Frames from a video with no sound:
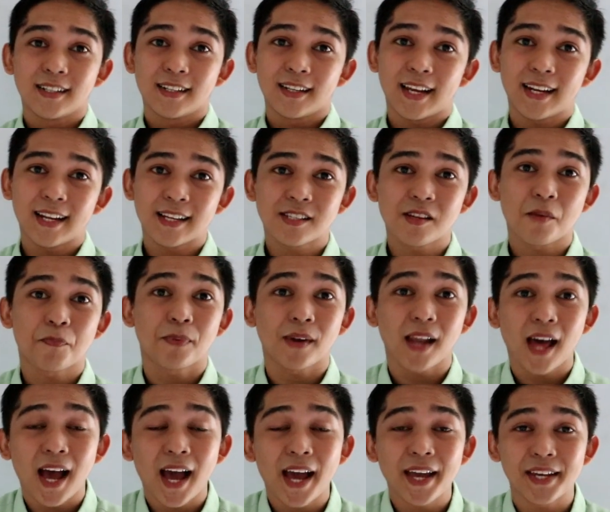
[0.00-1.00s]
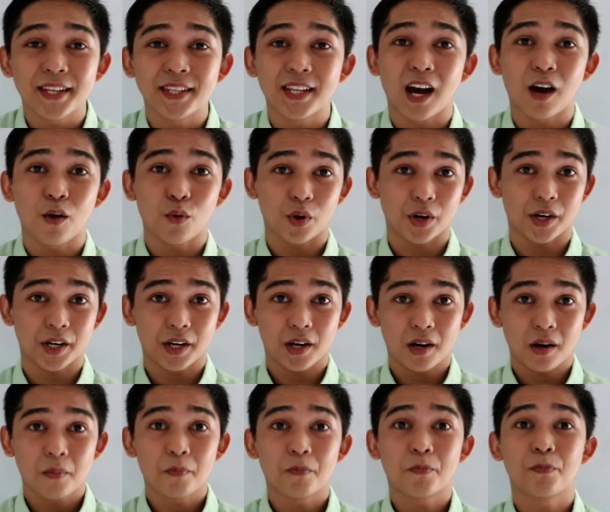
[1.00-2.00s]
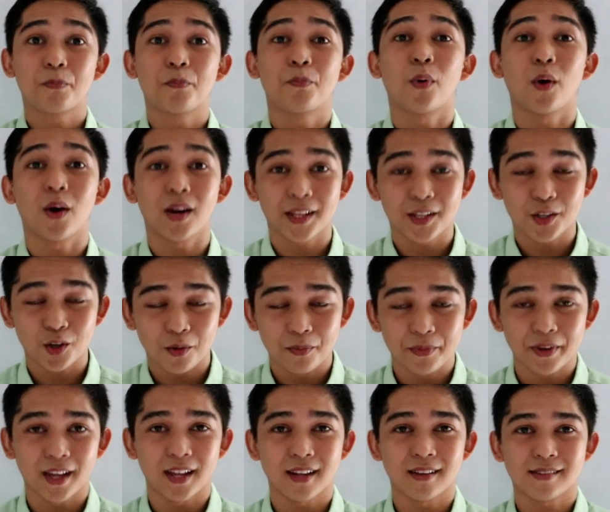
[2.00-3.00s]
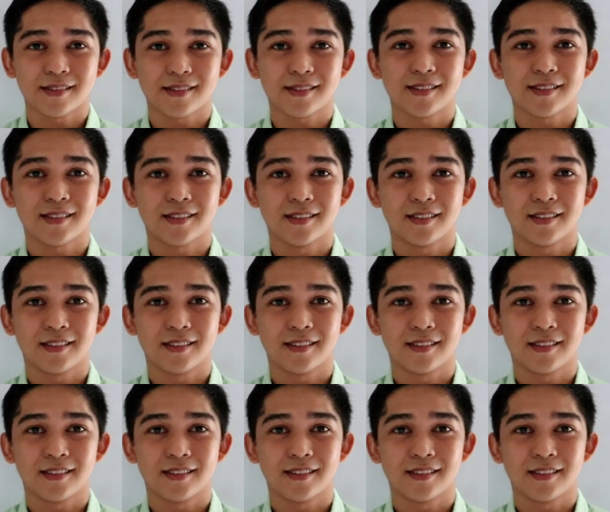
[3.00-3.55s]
Let us apply in our polynomials.